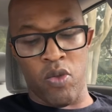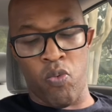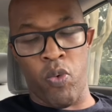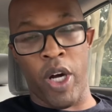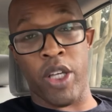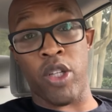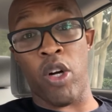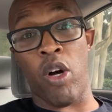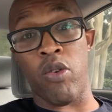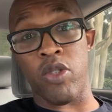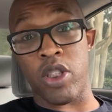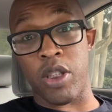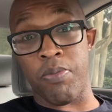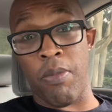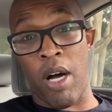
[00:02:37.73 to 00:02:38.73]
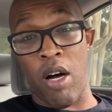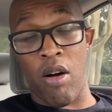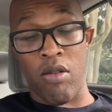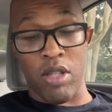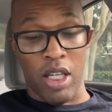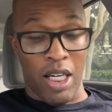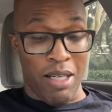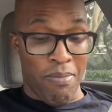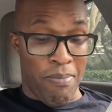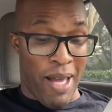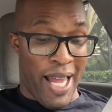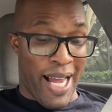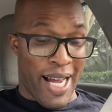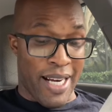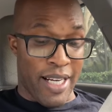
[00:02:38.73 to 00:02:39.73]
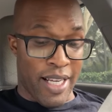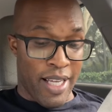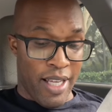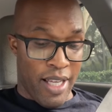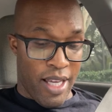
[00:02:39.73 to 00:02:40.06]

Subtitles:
weather on small unmanned